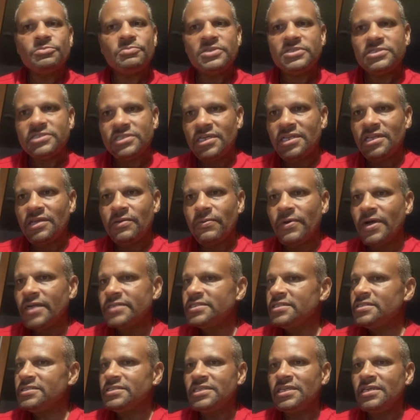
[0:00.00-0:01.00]
be sitting
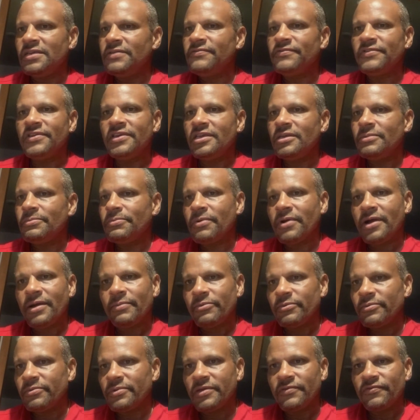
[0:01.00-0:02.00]
watching TV
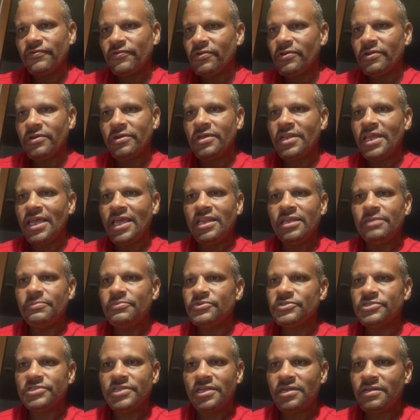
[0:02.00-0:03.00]
probably for a good
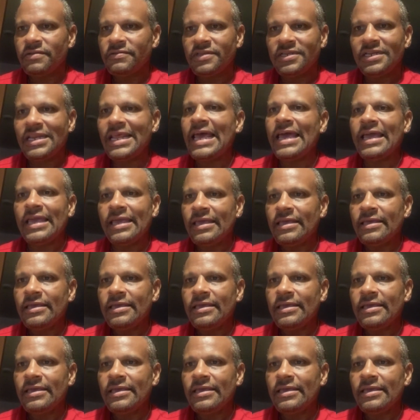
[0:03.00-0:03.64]
80% of the day.